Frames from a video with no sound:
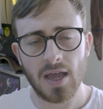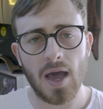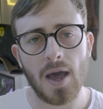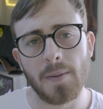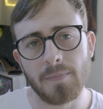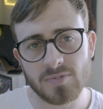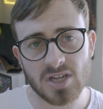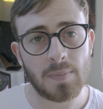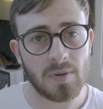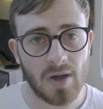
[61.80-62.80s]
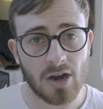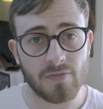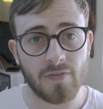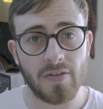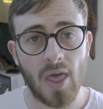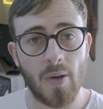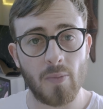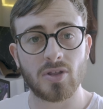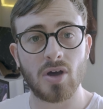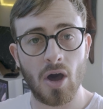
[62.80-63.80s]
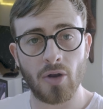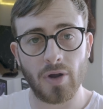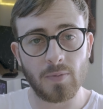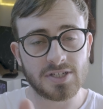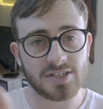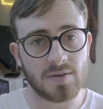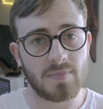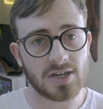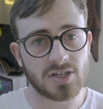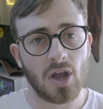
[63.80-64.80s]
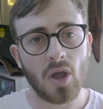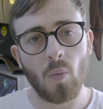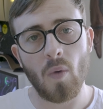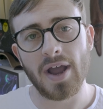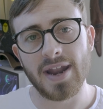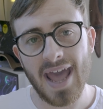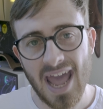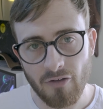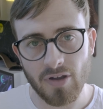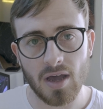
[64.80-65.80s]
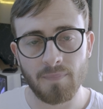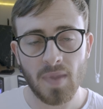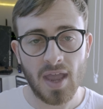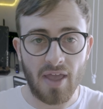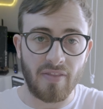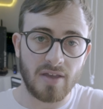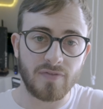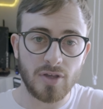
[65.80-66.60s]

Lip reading: type of microphone, they went with cardioid, which has a much wider area, and they've